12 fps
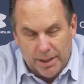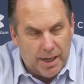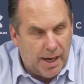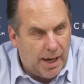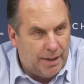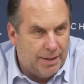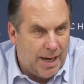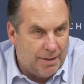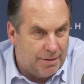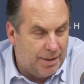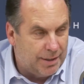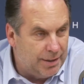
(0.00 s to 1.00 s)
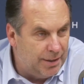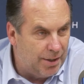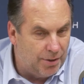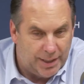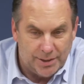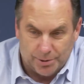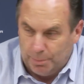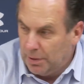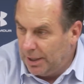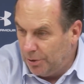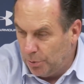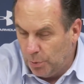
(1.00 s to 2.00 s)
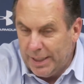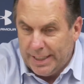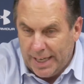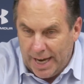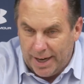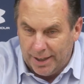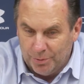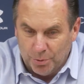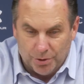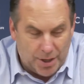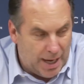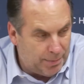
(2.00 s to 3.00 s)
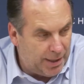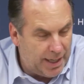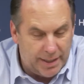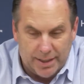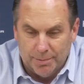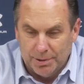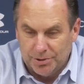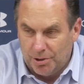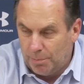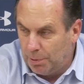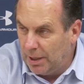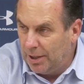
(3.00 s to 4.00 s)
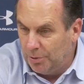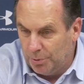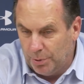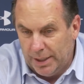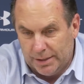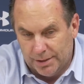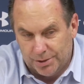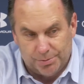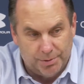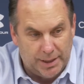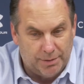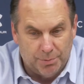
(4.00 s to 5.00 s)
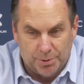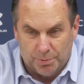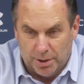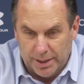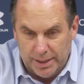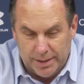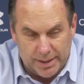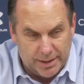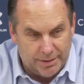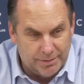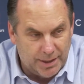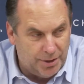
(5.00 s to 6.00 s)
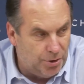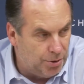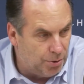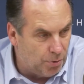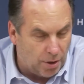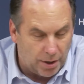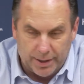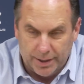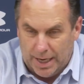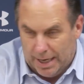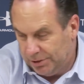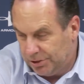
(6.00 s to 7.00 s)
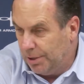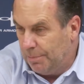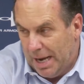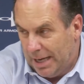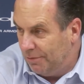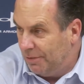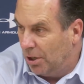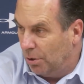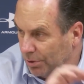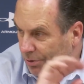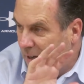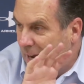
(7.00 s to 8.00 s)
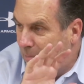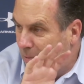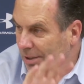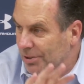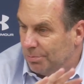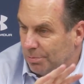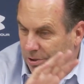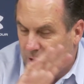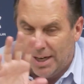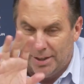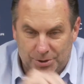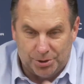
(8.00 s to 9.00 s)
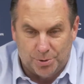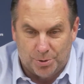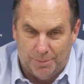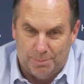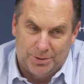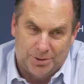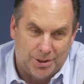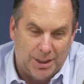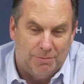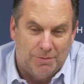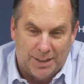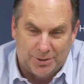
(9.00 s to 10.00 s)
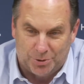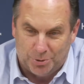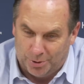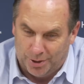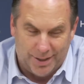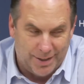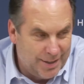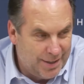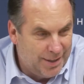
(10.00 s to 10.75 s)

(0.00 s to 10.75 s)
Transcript: Yeah, I think, you know, he's a player of the week candidate. We'll nominate him as our player of the week this week with what he did in New York. And obviously Matty Farrell was fabulous and was kind of the story, but Steve Astoria